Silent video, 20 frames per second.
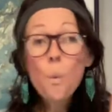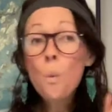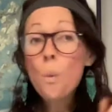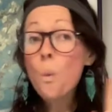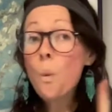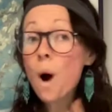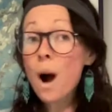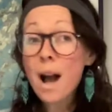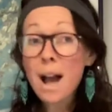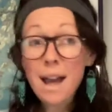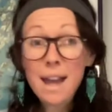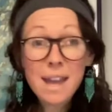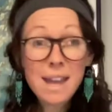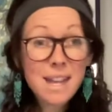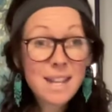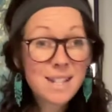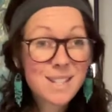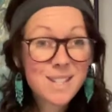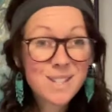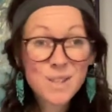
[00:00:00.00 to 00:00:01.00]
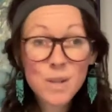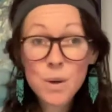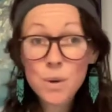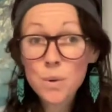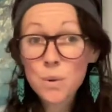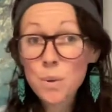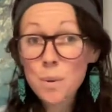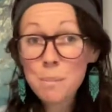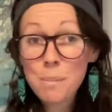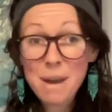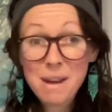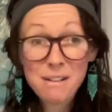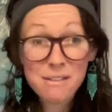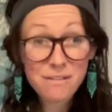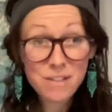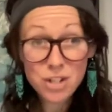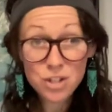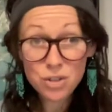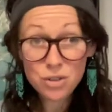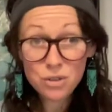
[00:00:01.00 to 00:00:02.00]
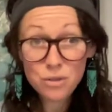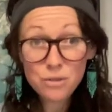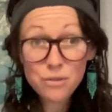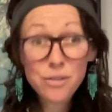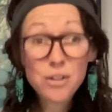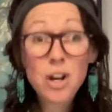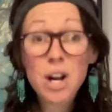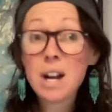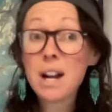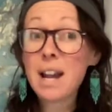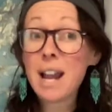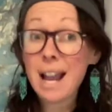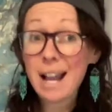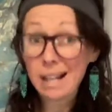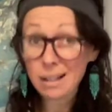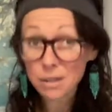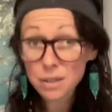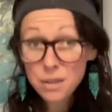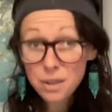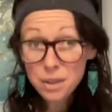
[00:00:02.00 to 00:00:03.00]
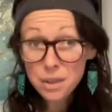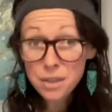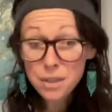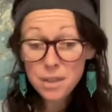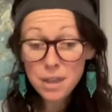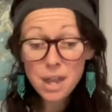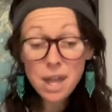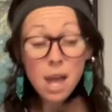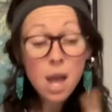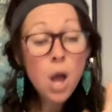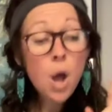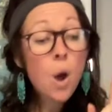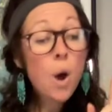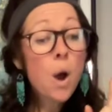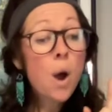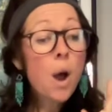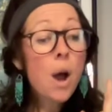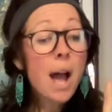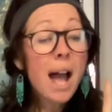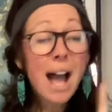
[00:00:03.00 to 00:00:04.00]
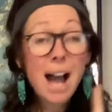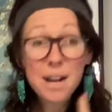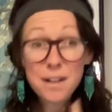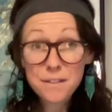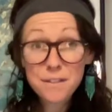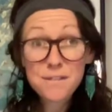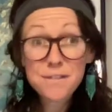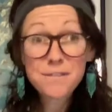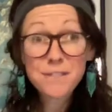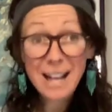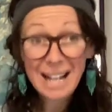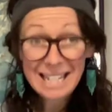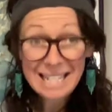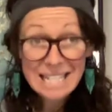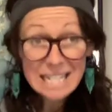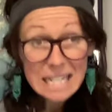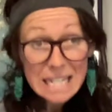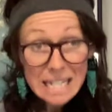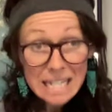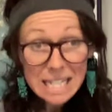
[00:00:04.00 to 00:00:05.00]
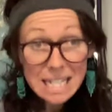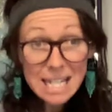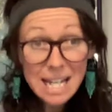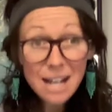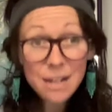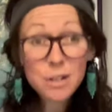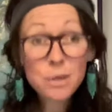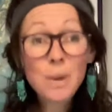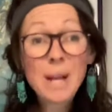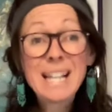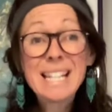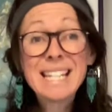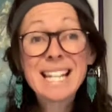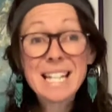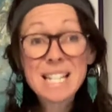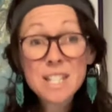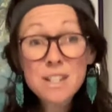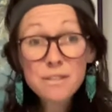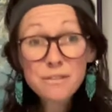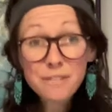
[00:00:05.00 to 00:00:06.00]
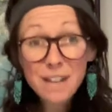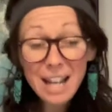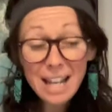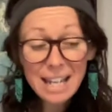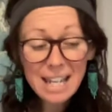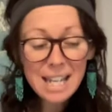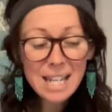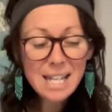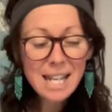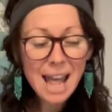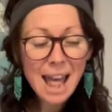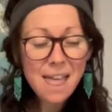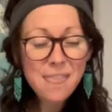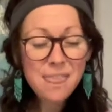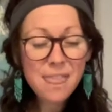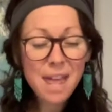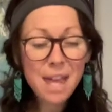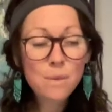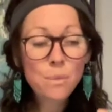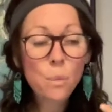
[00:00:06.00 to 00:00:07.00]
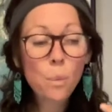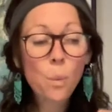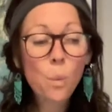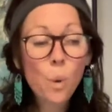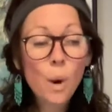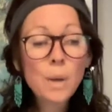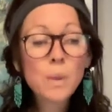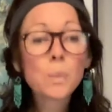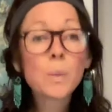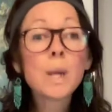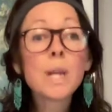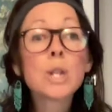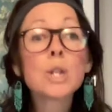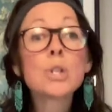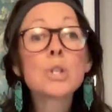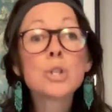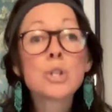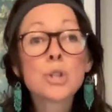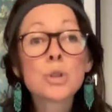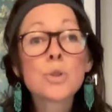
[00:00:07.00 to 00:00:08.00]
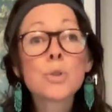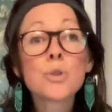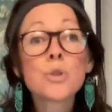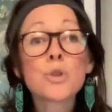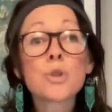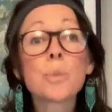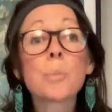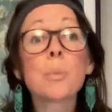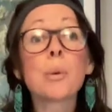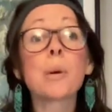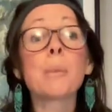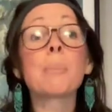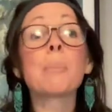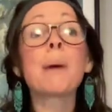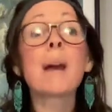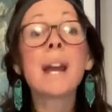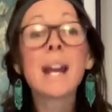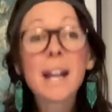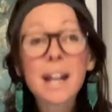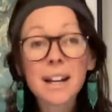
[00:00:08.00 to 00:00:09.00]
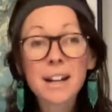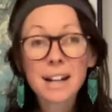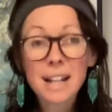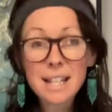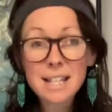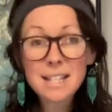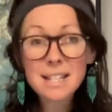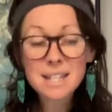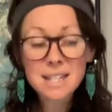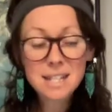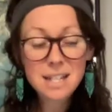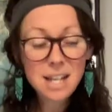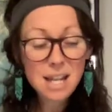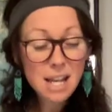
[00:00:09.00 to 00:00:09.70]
why it's so beneficial for our health, how to find it, how to identify it, and then what we can do to prepare it